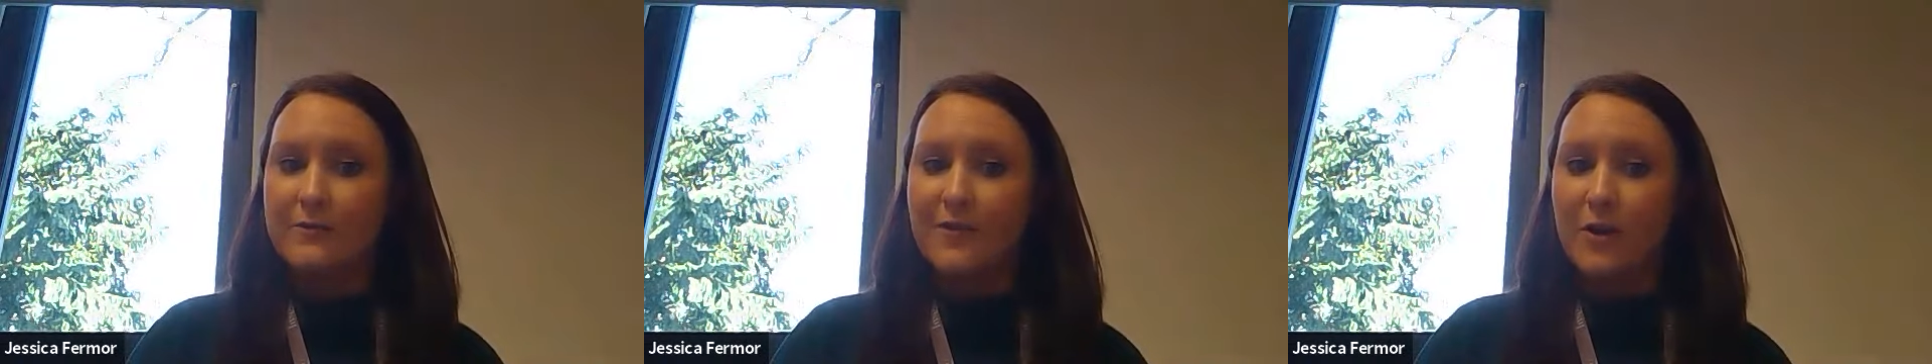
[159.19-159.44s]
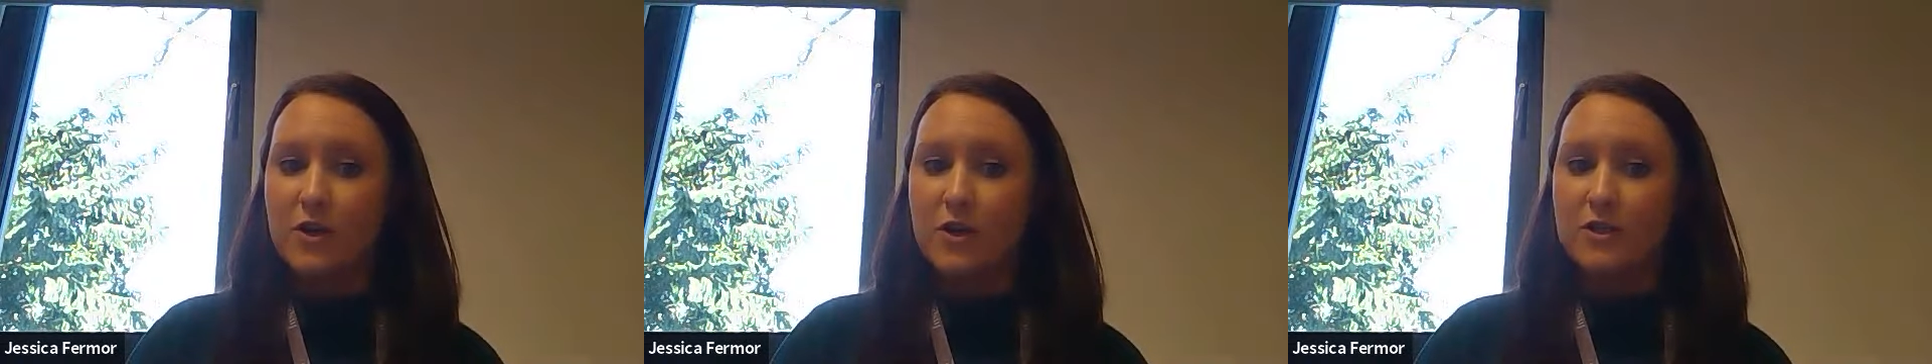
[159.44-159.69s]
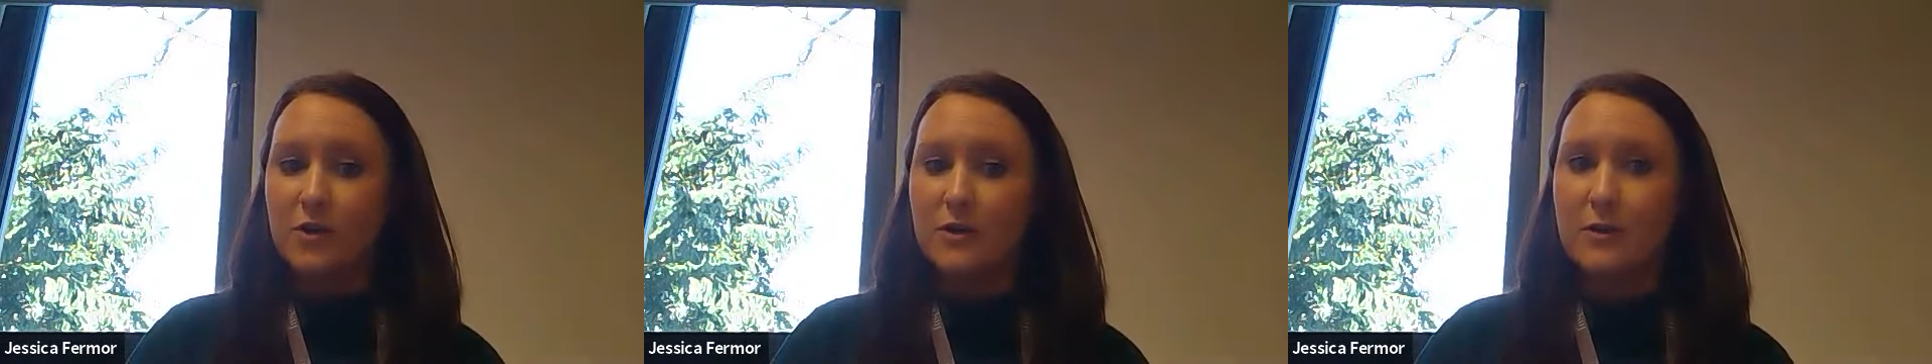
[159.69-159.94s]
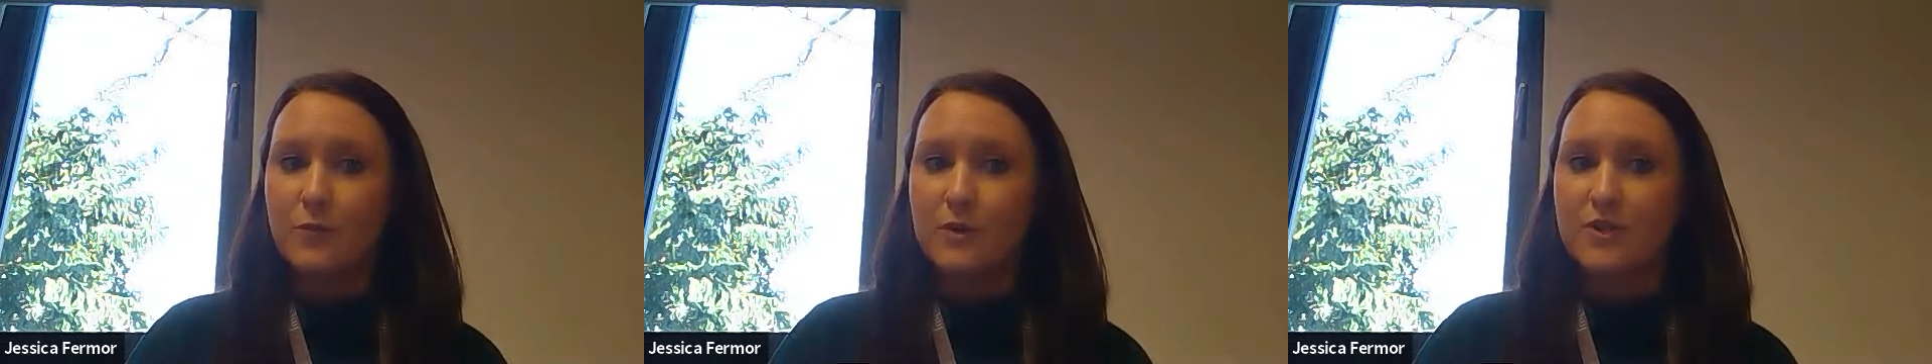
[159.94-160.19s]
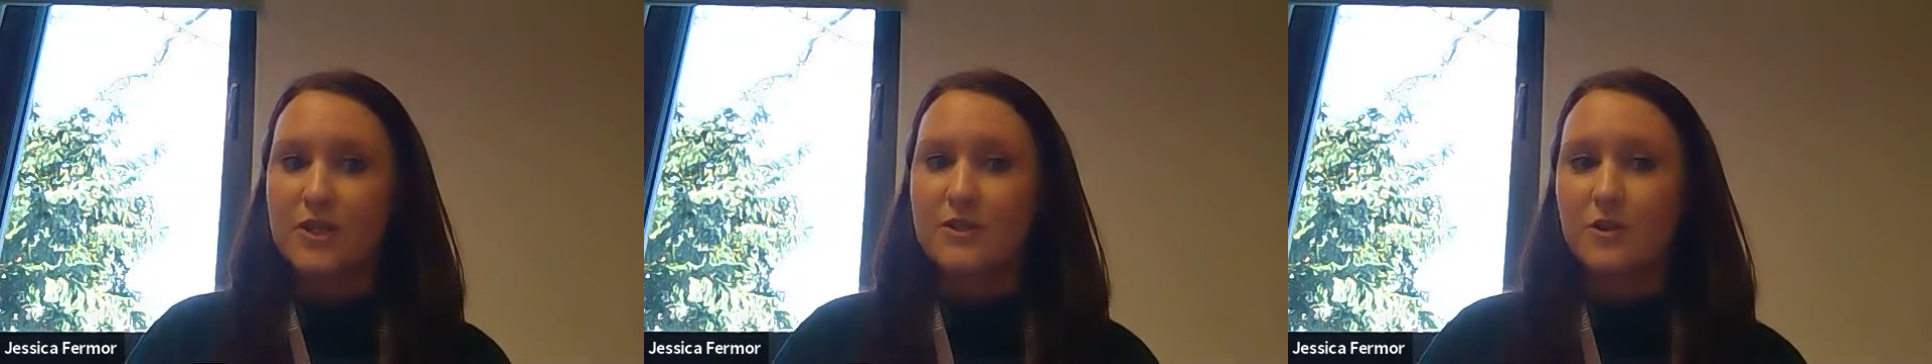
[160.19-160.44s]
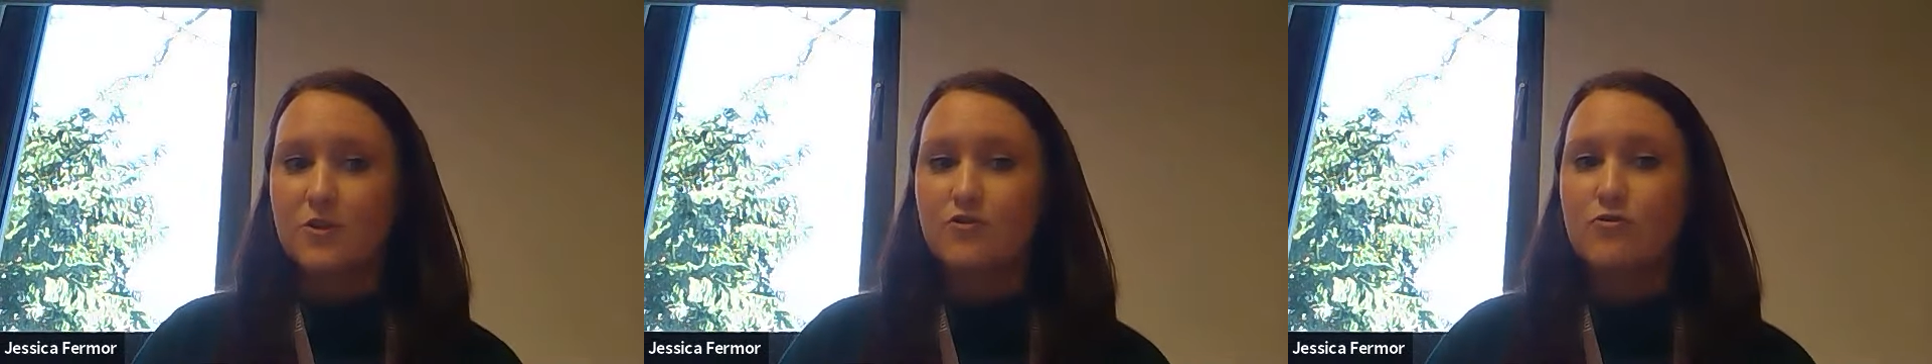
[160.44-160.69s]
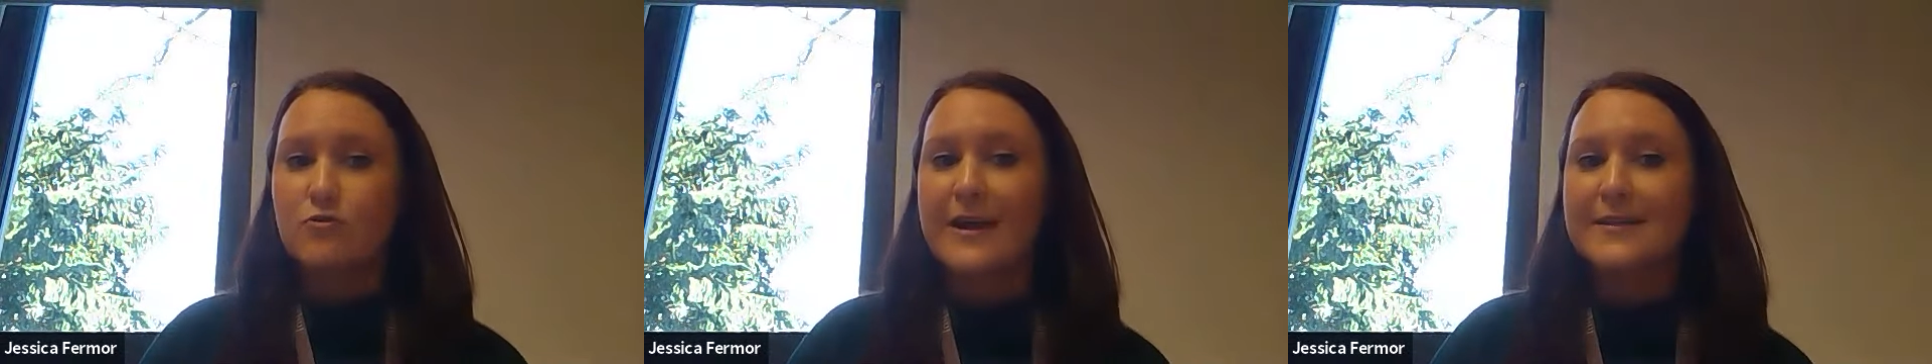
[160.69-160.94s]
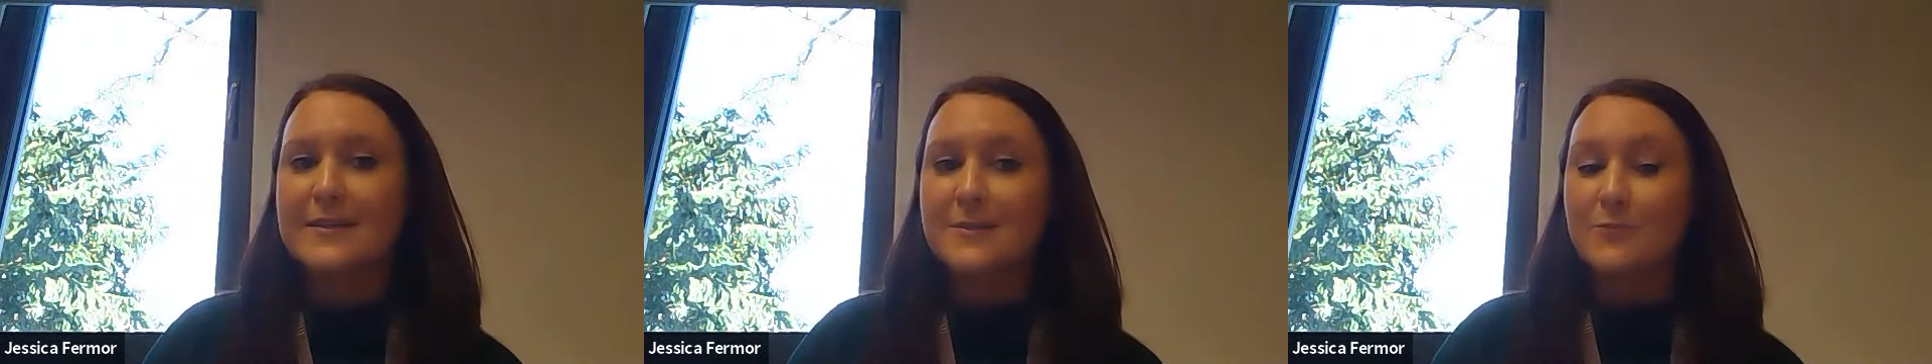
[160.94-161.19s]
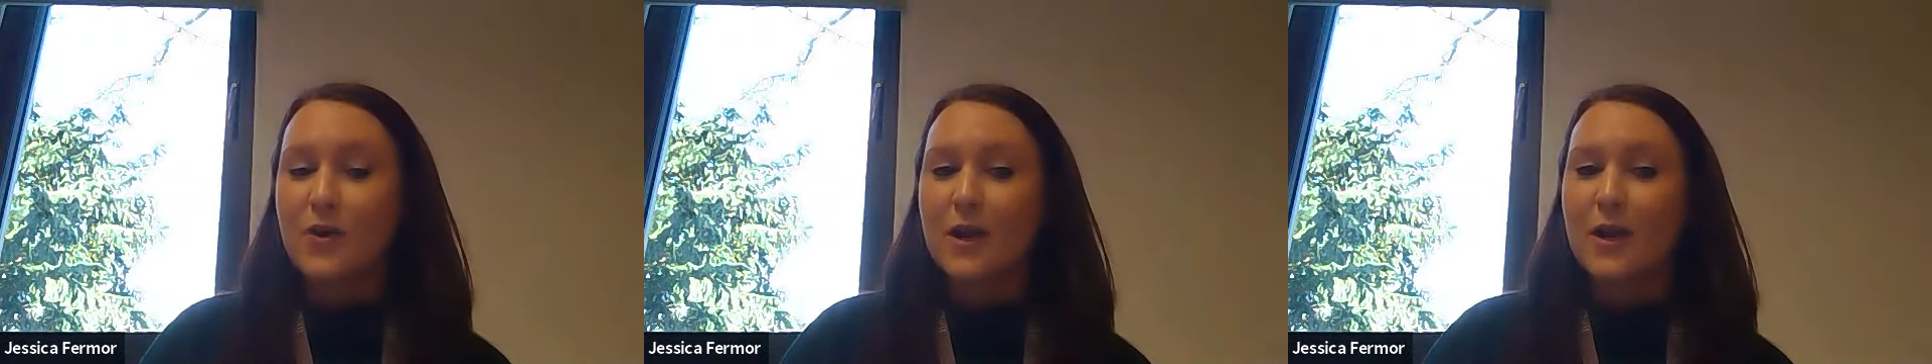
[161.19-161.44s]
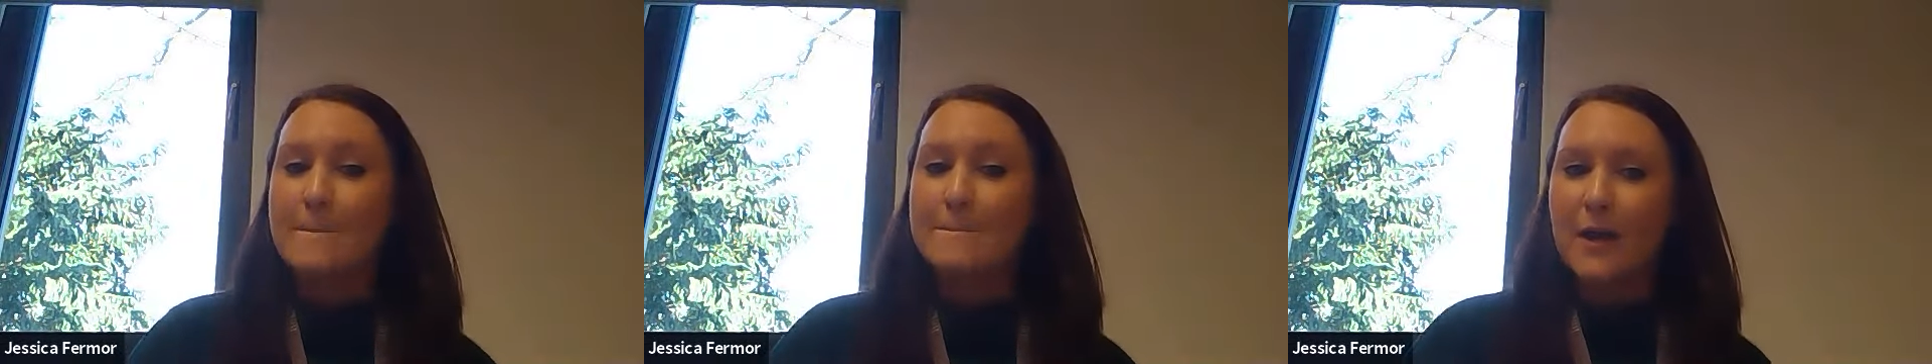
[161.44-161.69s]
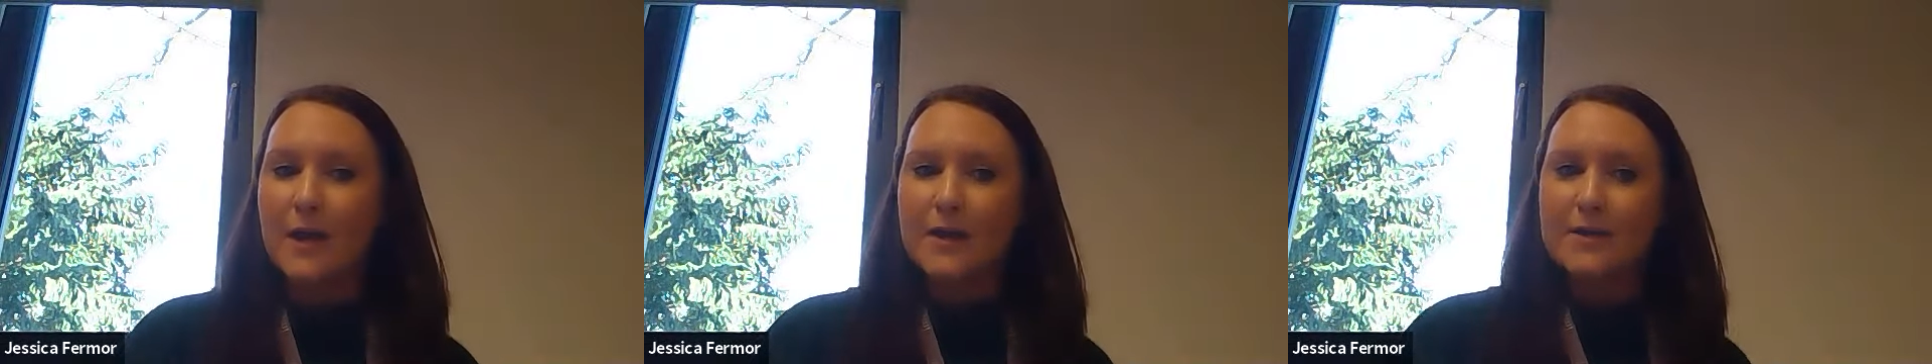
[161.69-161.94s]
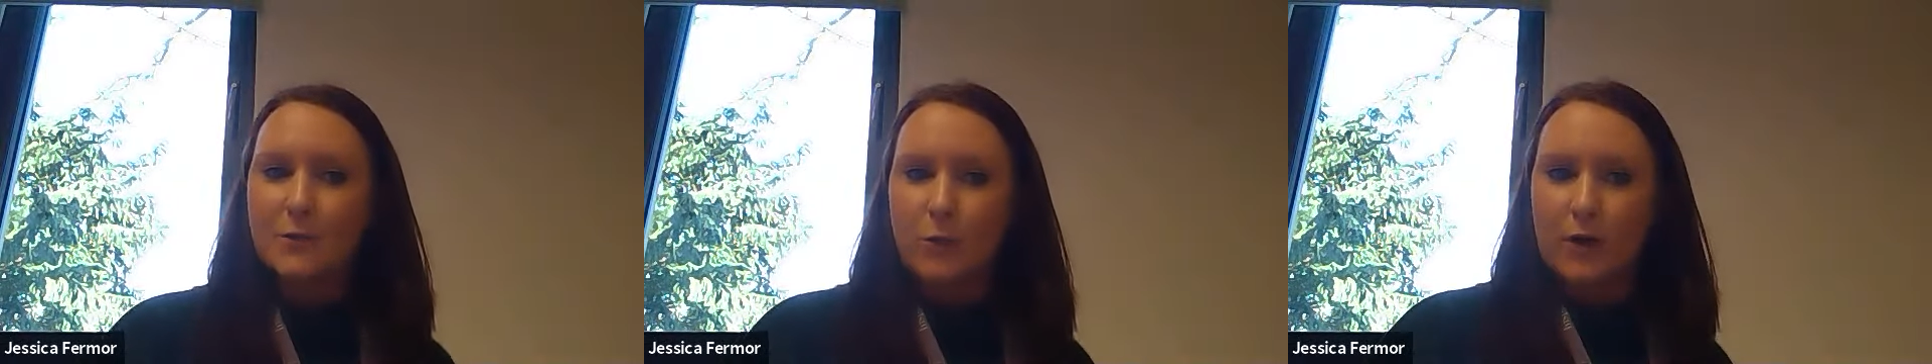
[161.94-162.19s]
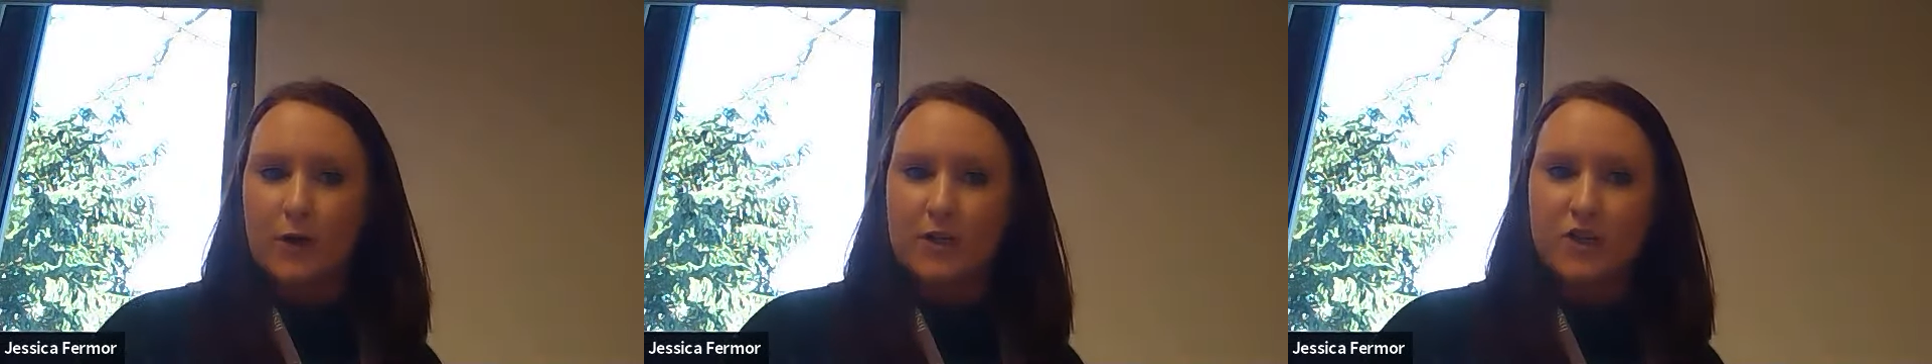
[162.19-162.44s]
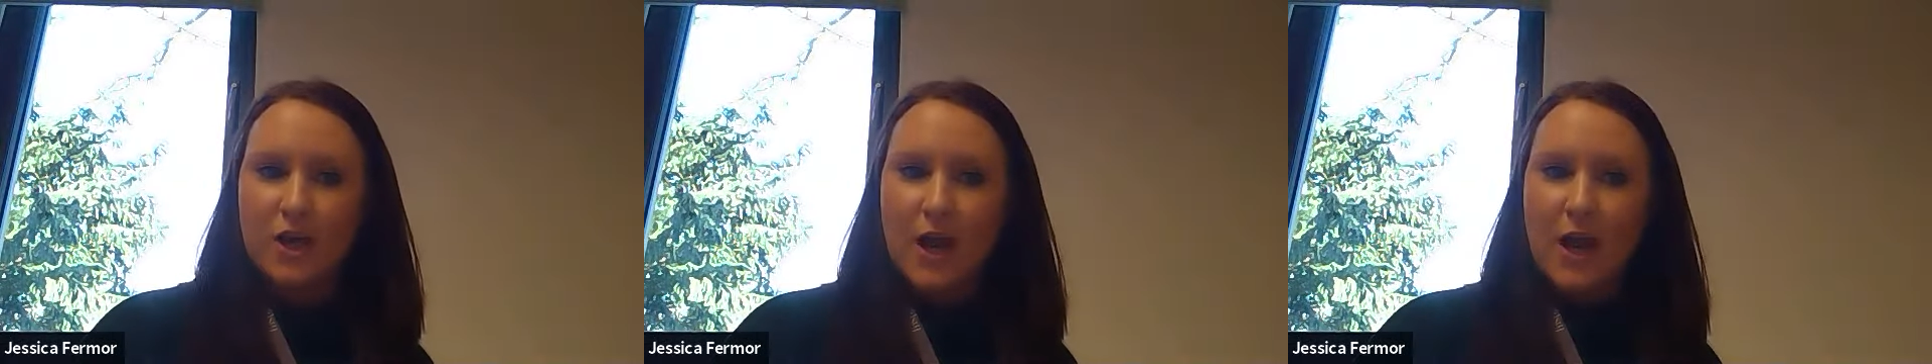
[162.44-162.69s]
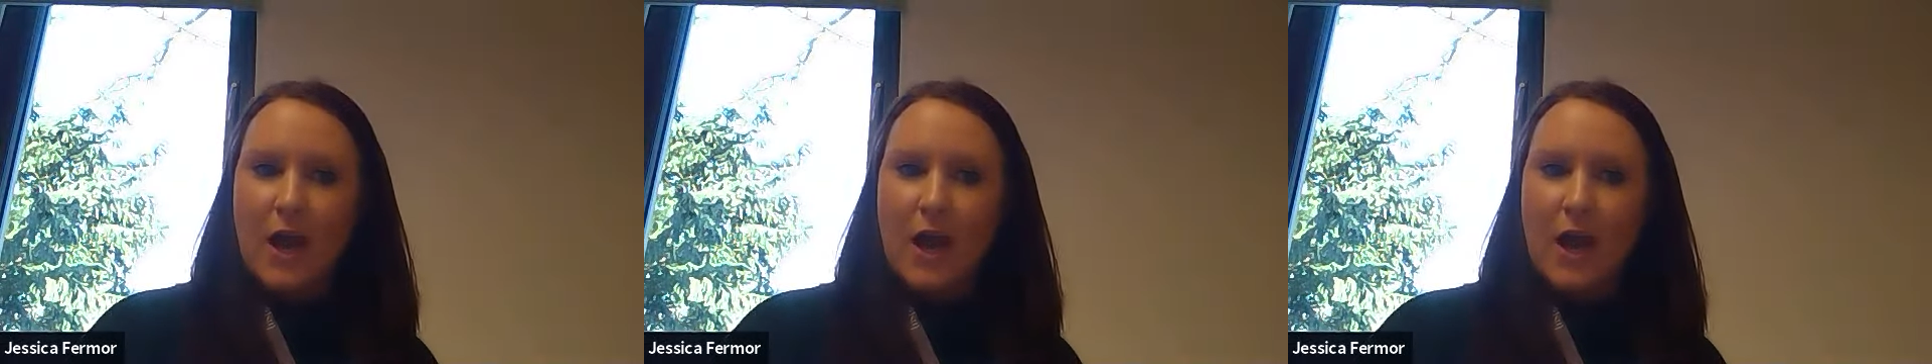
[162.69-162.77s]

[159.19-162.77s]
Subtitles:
focus on the project of the Great Spring Bird Watch.